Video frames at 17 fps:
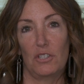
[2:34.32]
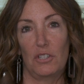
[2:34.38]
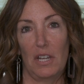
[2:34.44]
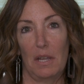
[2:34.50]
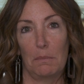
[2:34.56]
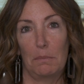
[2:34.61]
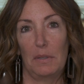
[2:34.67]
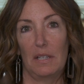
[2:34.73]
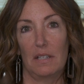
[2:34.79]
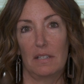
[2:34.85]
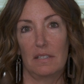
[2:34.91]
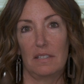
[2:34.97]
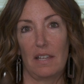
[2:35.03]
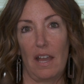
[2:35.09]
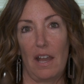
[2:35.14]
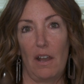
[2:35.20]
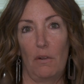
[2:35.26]

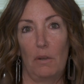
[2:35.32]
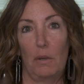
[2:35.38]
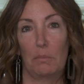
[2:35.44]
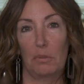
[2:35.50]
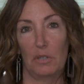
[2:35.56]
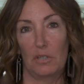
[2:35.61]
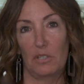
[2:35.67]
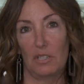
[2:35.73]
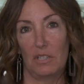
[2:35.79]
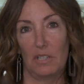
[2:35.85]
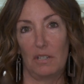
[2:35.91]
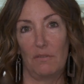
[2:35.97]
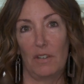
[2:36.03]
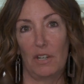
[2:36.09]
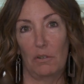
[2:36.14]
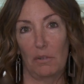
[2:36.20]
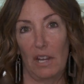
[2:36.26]
Champions how
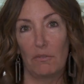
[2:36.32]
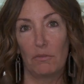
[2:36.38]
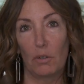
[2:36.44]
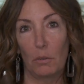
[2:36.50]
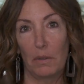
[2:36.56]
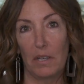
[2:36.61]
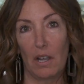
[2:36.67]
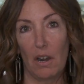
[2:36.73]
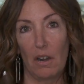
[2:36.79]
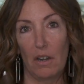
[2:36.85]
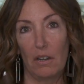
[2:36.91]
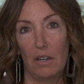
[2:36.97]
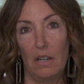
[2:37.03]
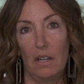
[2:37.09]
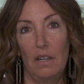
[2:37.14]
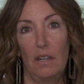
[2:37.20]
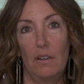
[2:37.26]
appreciative and grateful we
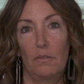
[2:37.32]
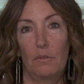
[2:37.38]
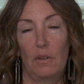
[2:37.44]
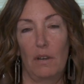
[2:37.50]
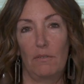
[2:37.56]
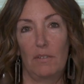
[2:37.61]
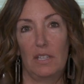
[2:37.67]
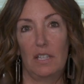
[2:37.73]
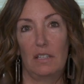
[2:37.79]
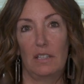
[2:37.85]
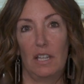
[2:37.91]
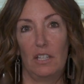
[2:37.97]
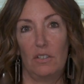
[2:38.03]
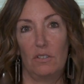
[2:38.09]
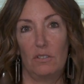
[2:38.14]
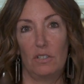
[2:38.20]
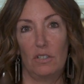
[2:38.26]
are for everything
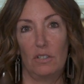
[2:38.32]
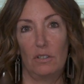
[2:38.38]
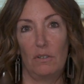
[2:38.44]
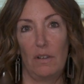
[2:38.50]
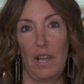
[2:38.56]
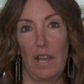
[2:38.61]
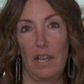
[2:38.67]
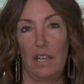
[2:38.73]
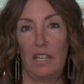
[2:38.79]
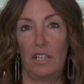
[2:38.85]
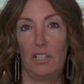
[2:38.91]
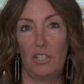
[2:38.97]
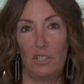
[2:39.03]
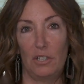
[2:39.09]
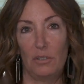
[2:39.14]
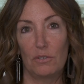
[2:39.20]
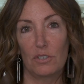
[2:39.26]
that you do, and a
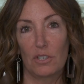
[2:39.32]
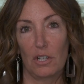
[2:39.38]
huge